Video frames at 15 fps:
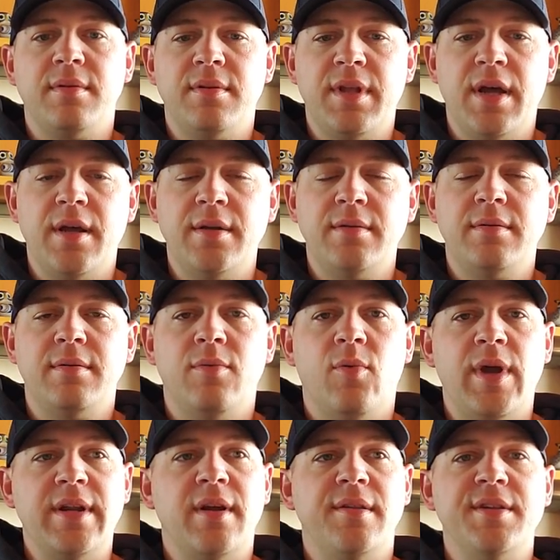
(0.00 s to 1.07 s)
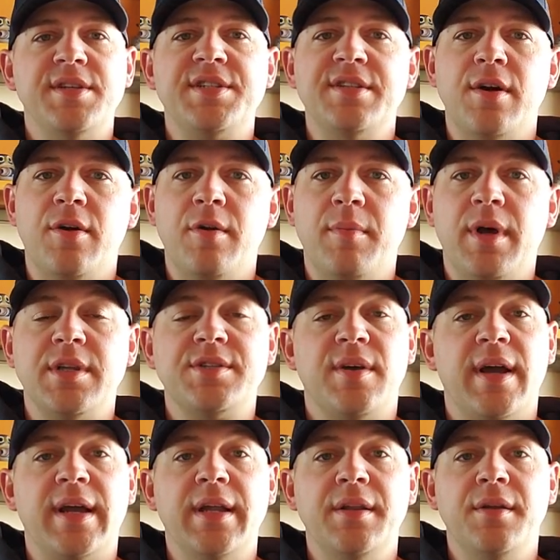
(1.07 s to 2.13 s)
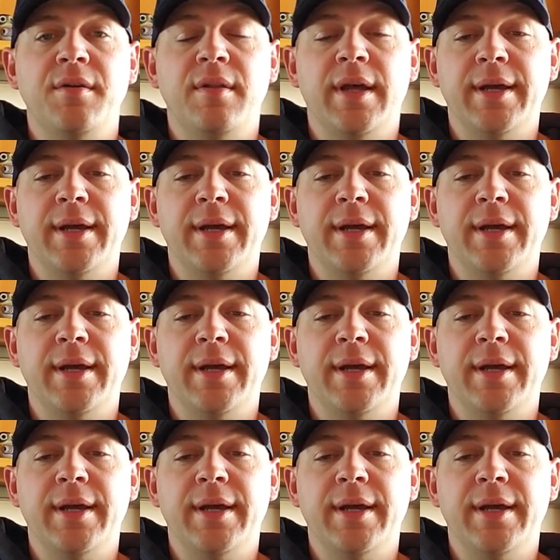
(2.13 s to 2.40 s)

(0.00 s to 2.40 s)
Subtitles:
done, waiting on this snow to melt so I can do